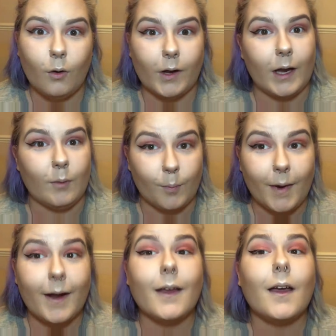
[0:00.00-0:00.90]
Okay, we're
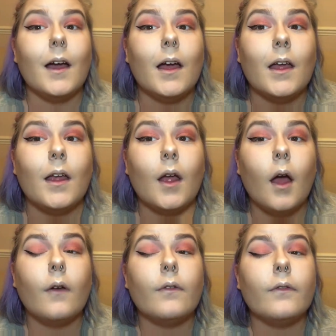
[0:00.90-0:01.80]
back. I
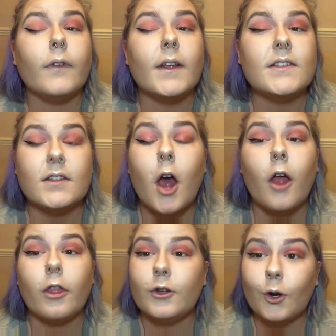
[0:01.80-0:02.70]
fixed
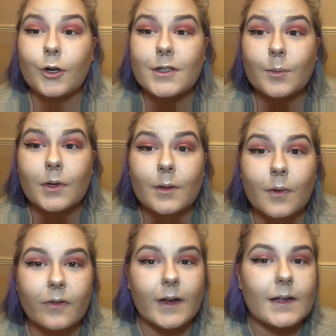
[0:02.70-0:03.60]
the dot to put in
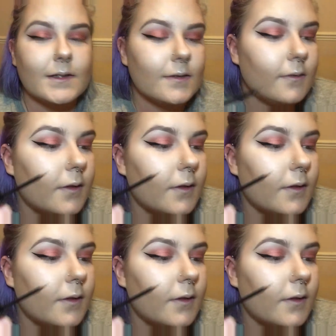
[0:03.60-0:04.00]
my face.